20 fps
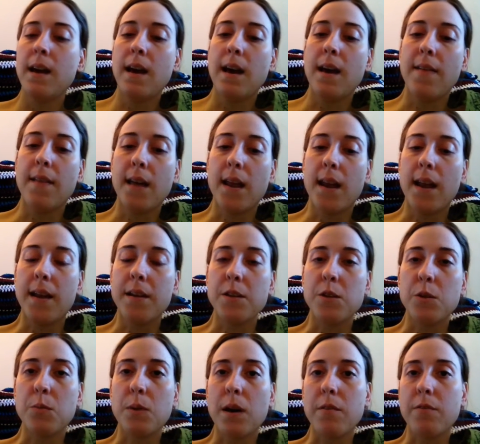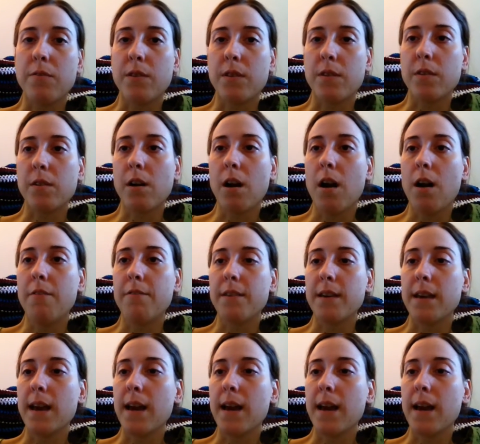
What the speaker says: And then I do my 5th coffee